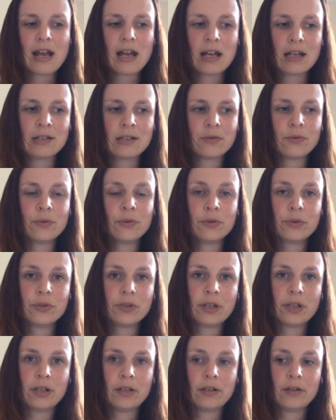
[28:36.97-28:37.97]
and
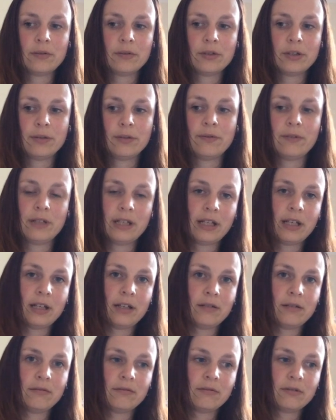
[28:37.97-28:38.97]
also do a
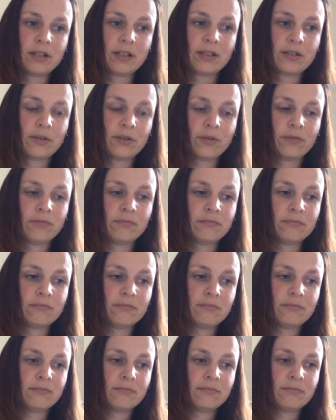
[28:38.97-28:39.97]
video just on,
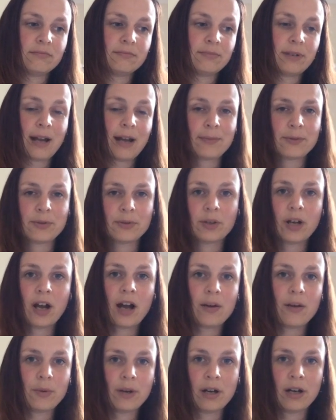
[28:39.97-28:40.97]
perhaps on
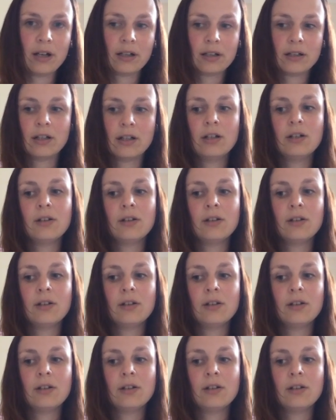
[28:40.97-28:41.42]
cut work.